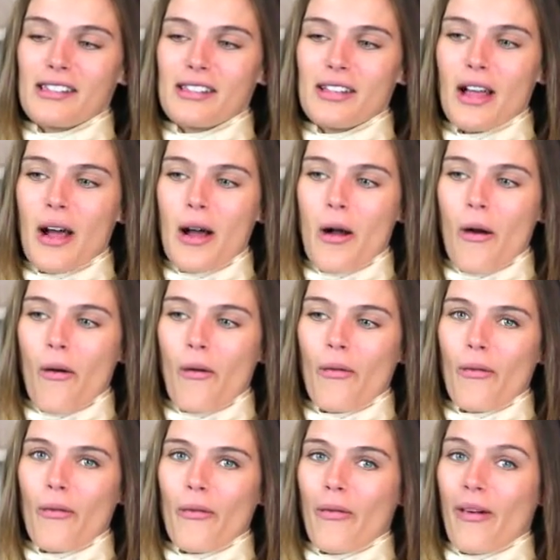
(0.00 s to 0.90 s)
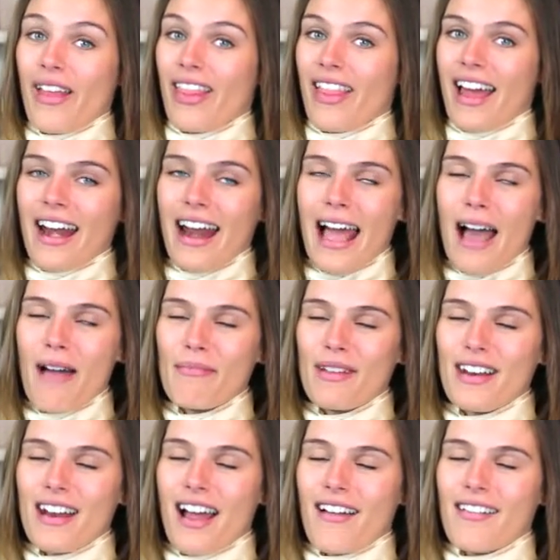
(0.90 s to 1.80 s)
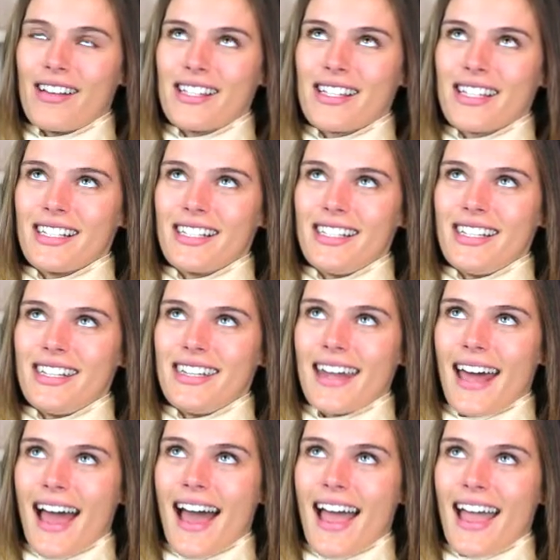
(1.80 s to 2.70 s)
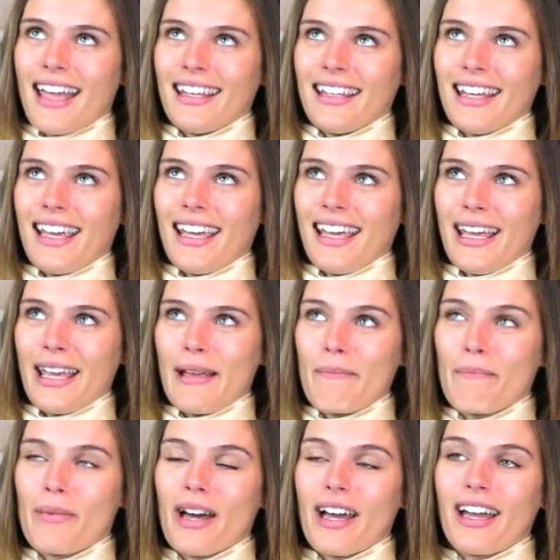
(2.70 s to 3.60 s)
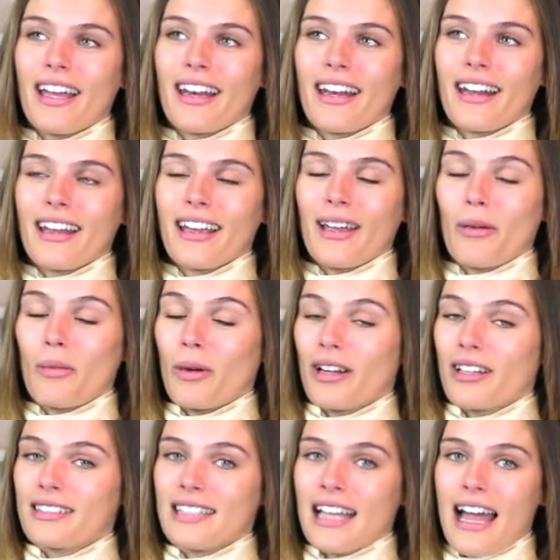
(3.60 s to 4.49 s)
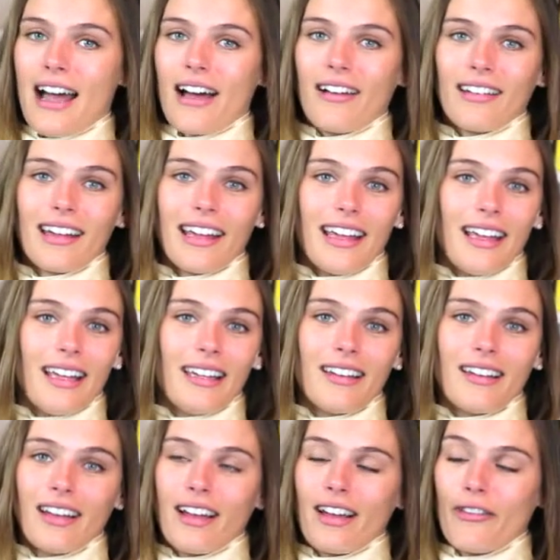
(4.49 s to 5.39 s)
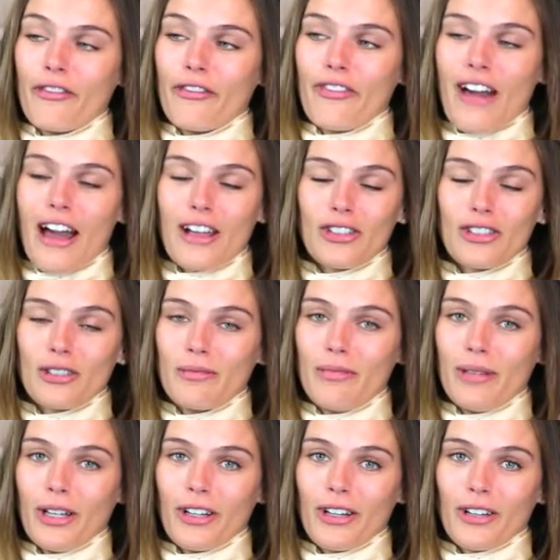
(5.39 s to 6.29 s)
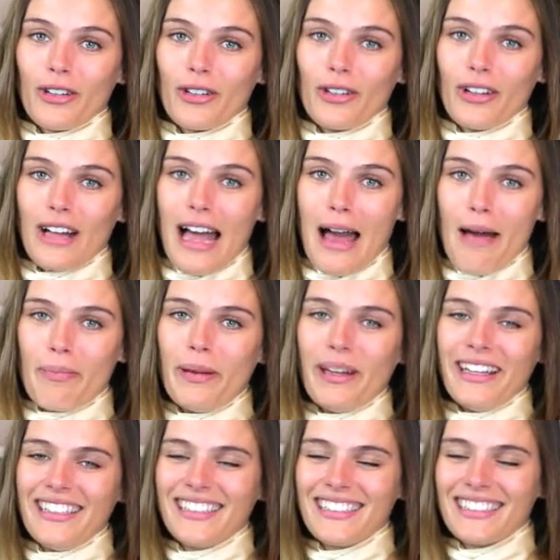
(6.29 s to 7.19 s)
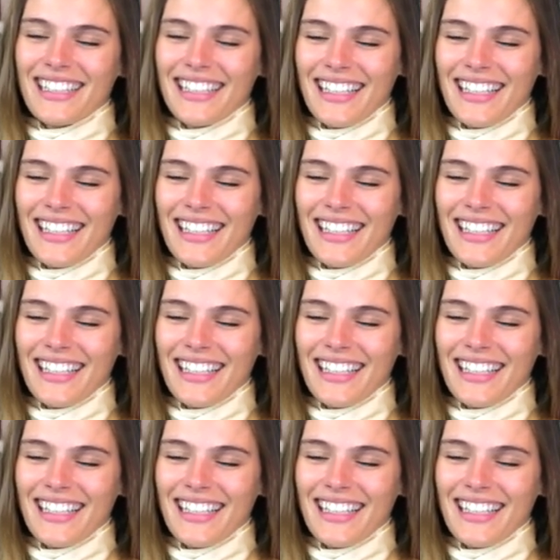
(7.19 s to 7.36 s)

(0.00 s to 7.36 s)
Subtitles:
So when that happened, I was dying, but it worked out, and a fashion miracle happened.